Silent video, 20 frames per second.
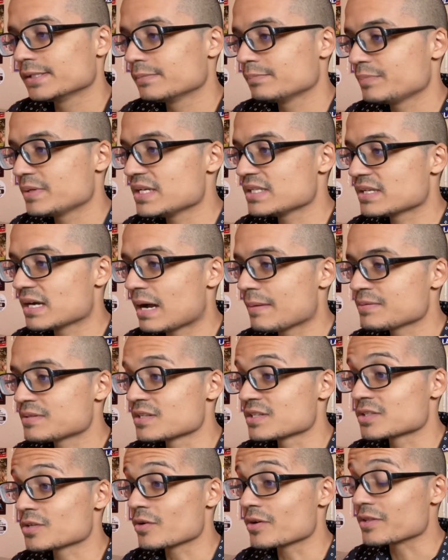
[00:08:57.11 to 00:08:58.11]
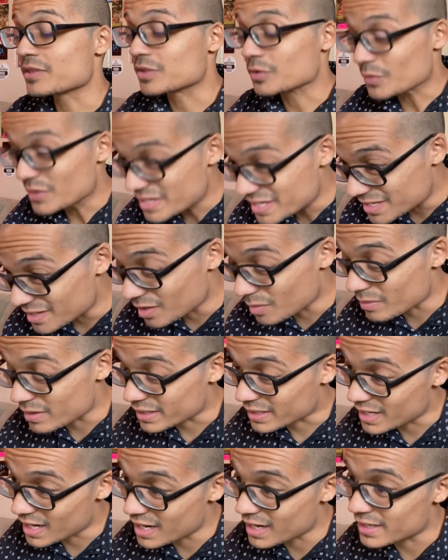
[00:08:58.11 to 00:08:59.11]
Pete Dobson's 33. Oh, my
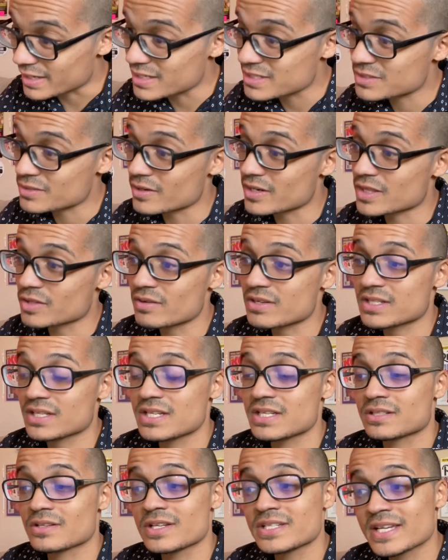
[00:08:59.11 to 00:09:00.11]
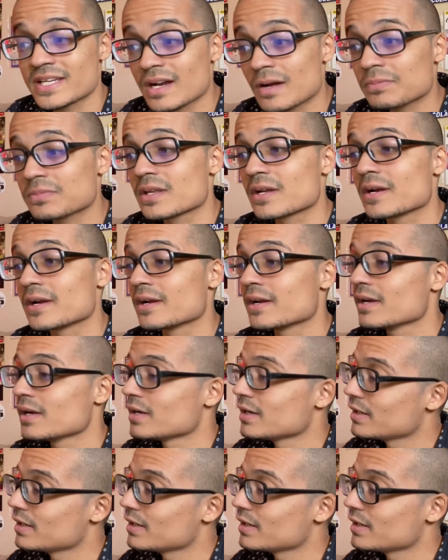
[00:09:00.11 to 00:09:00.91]
God, he's 33, so he's getting up there.